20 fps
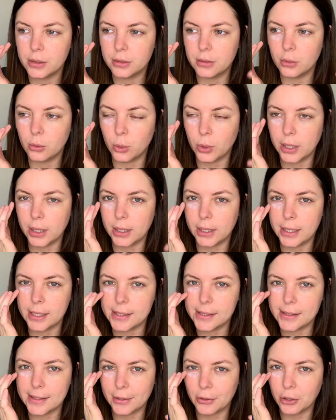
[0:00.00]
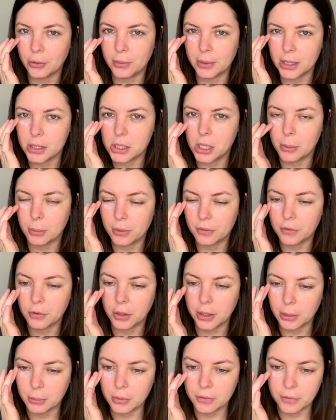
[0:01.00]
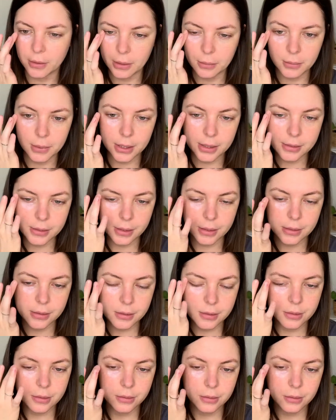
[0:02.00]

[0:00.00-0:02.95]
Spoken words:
oily, serum-y type of cream, if that makes sense.